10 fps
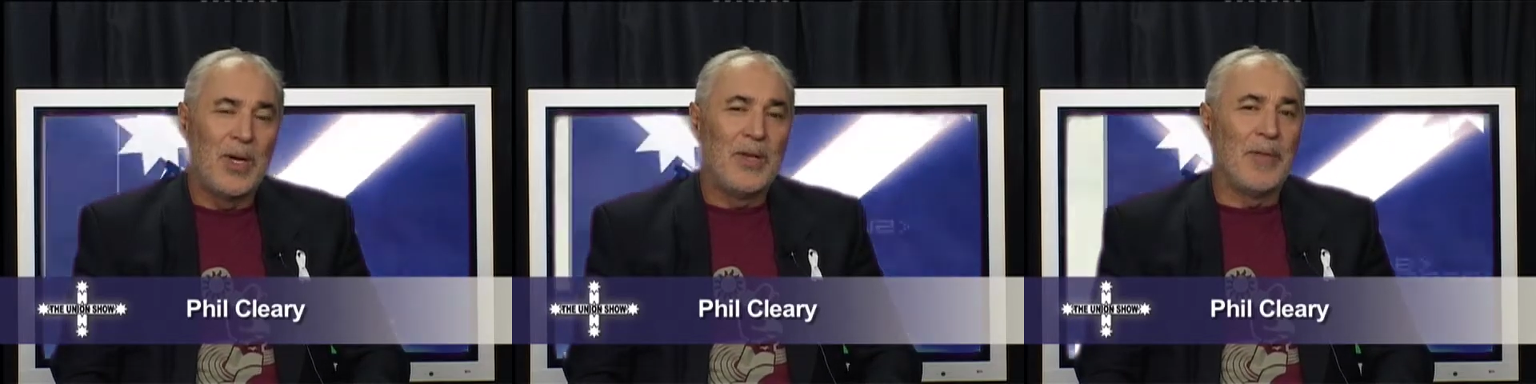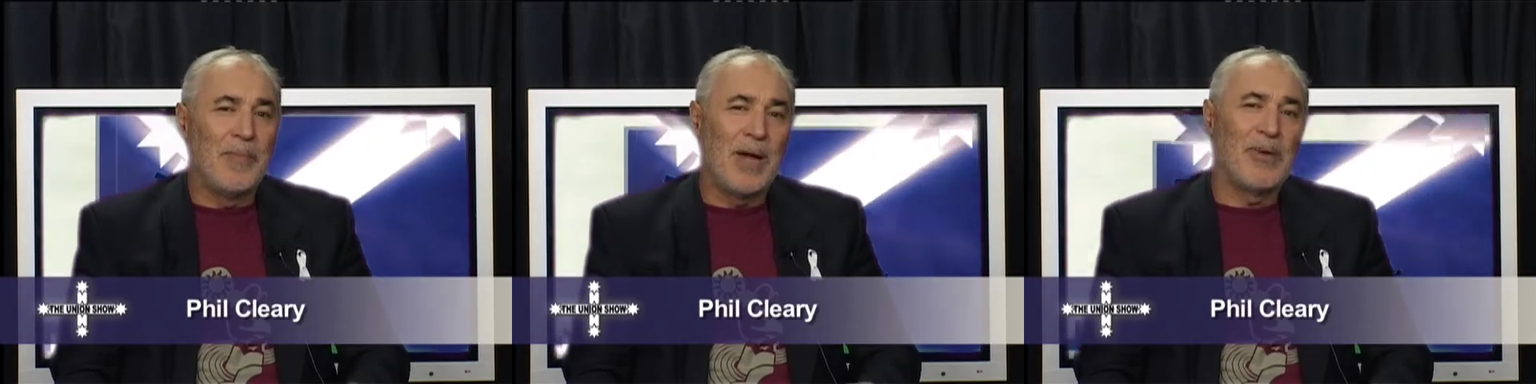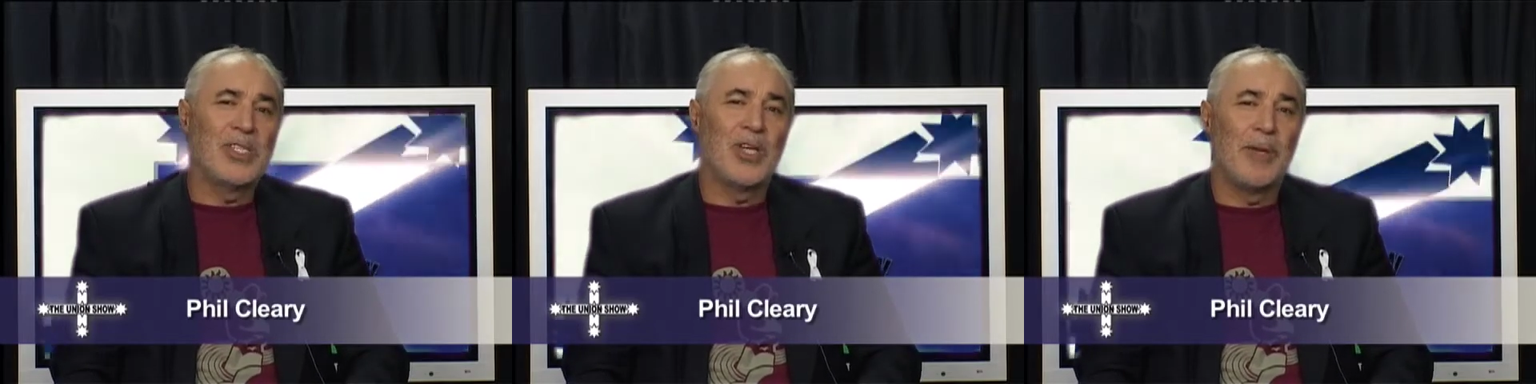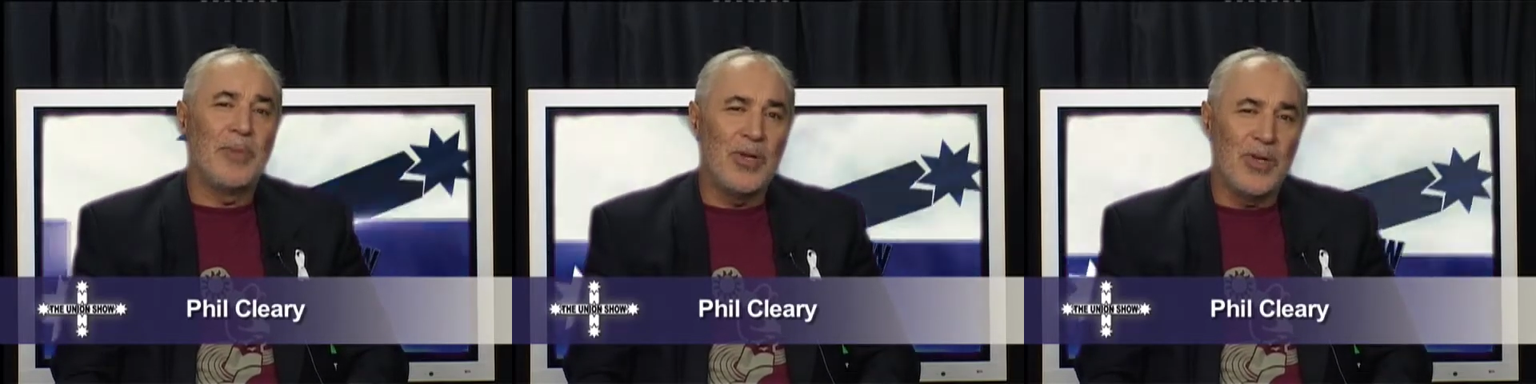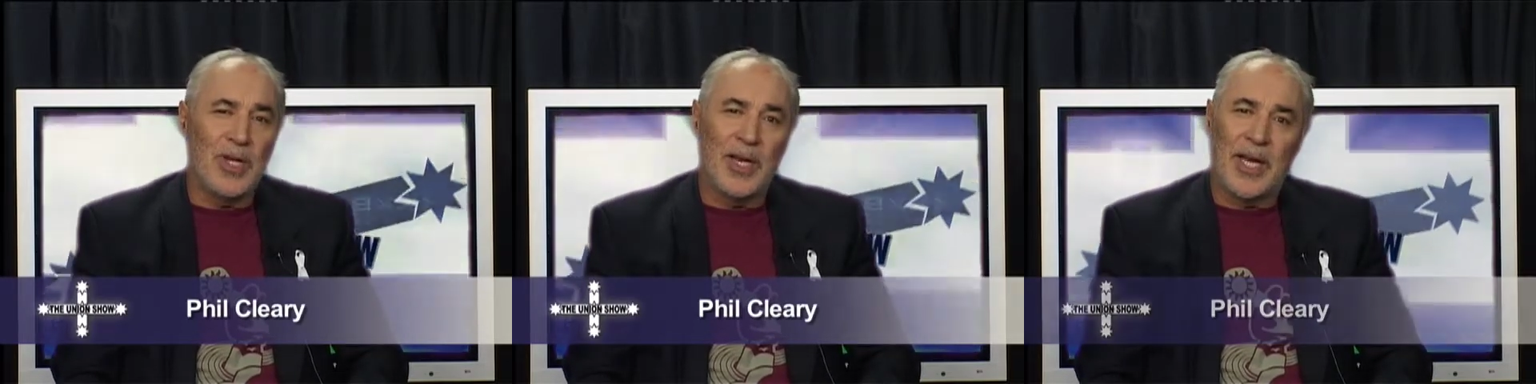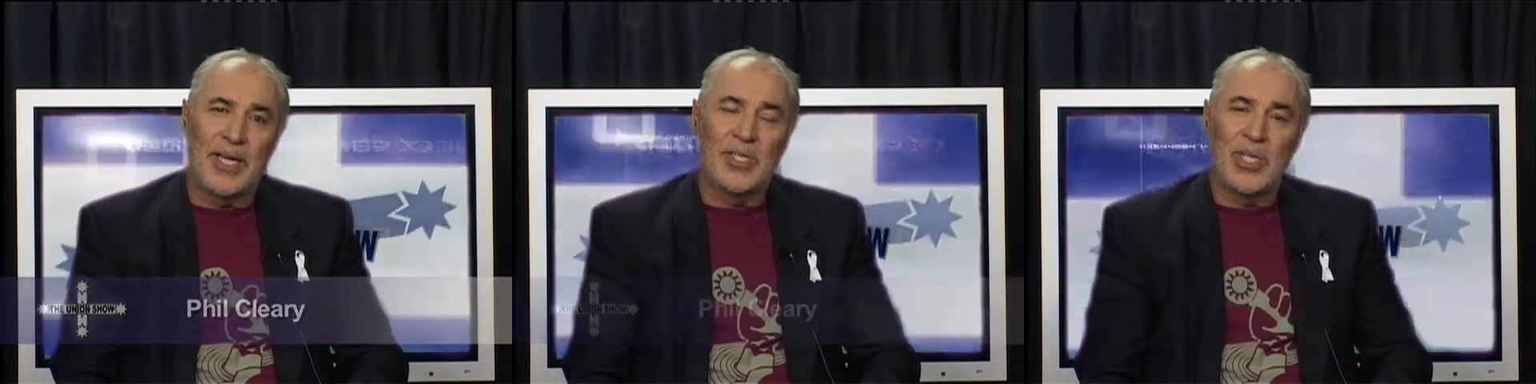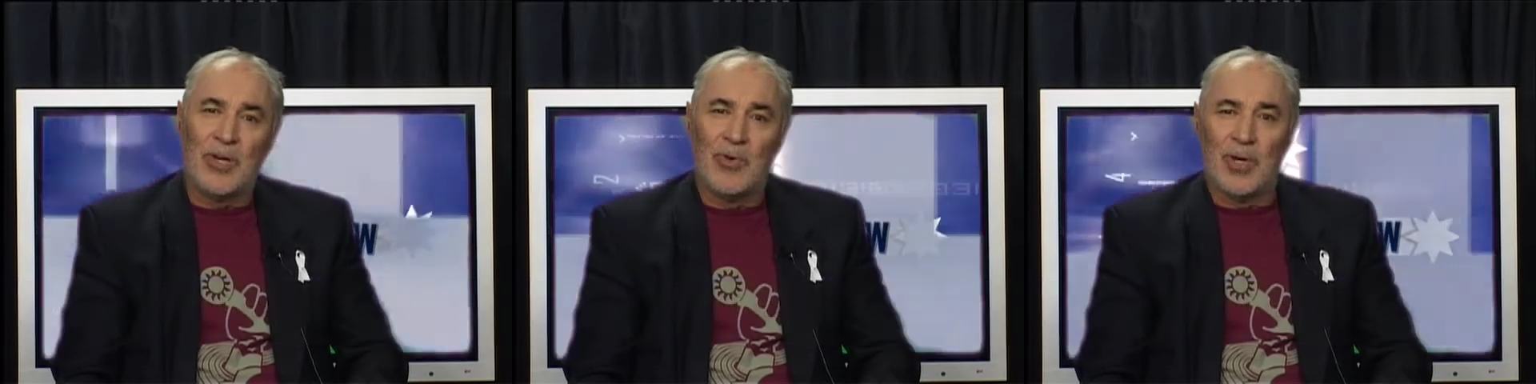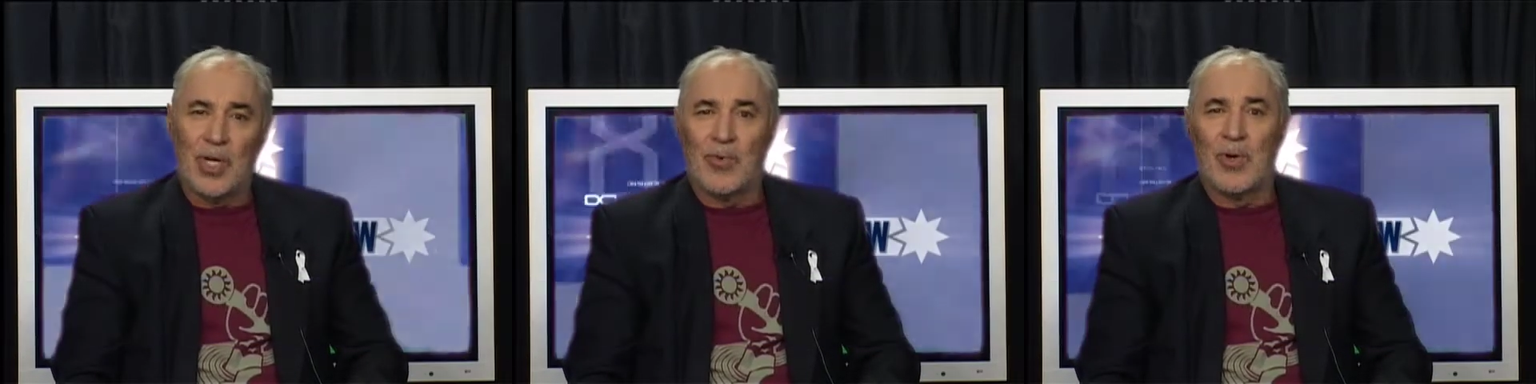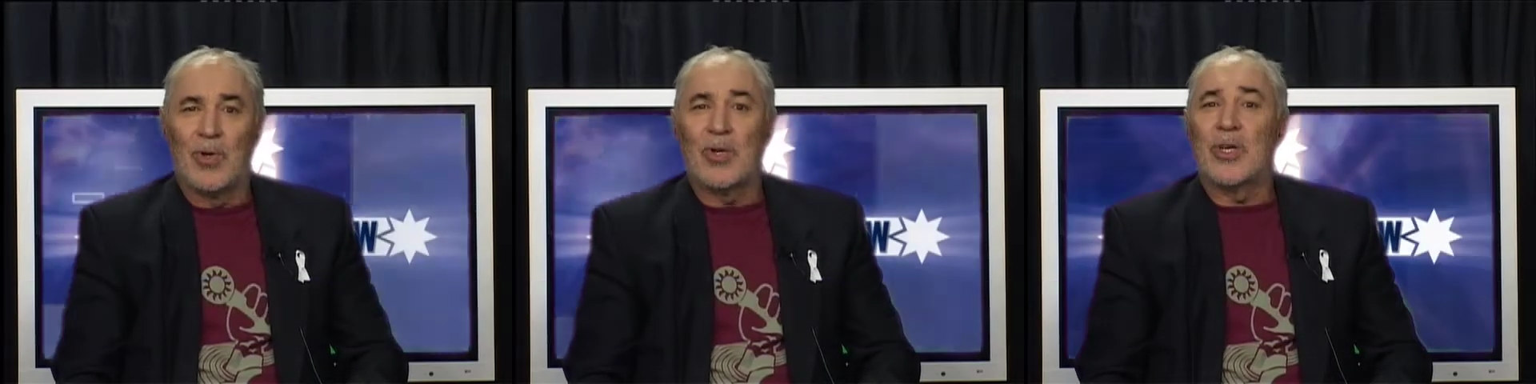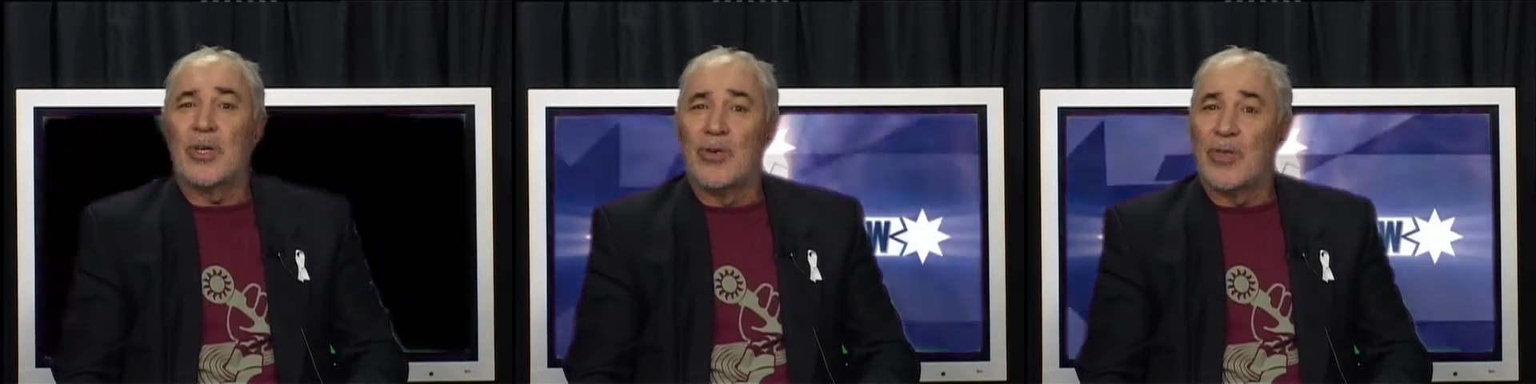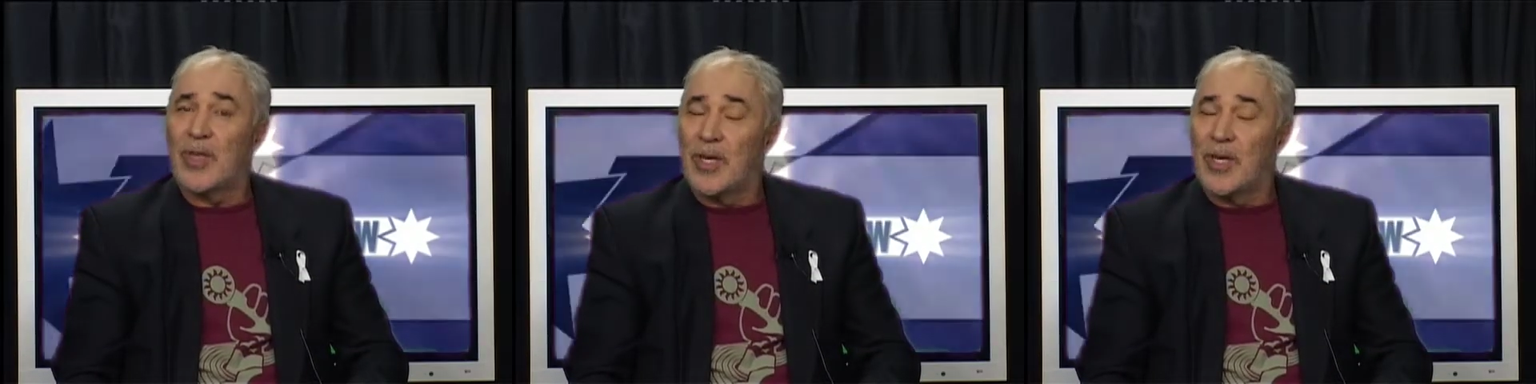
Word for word: The Maritime Union had its inaugural Youth